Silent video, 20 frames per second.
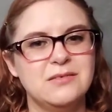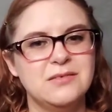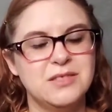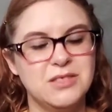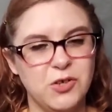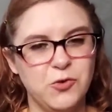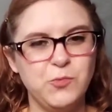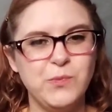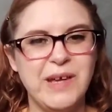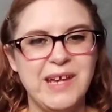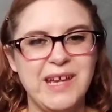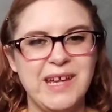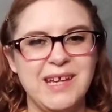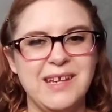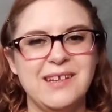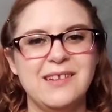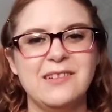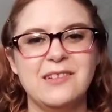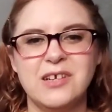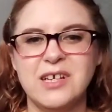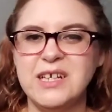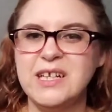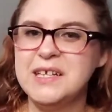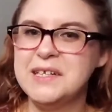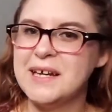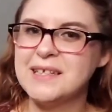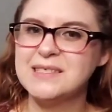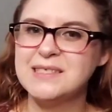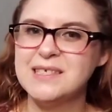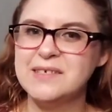Domain learning
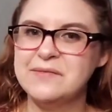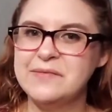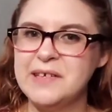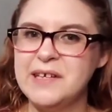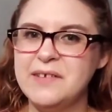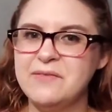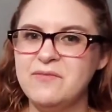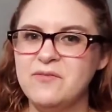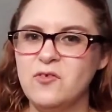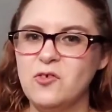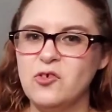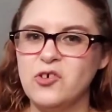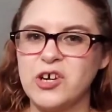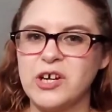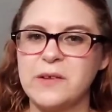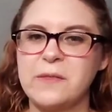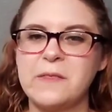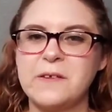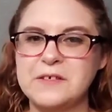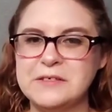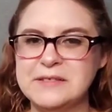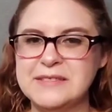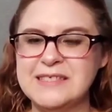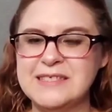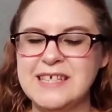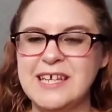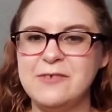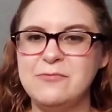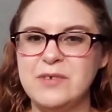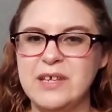activity for
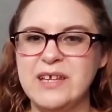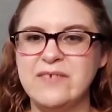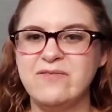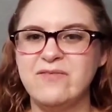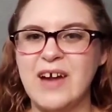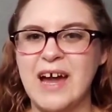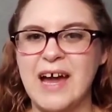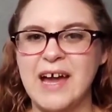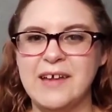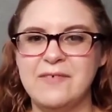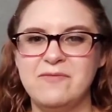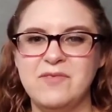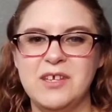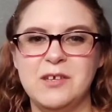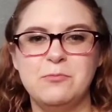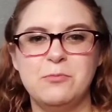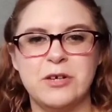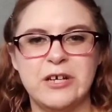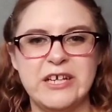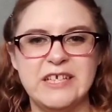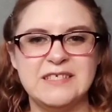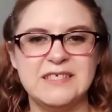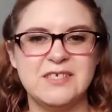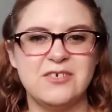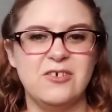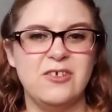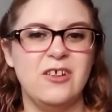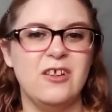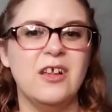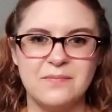Thursday week 5 in
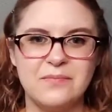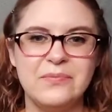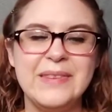preschool.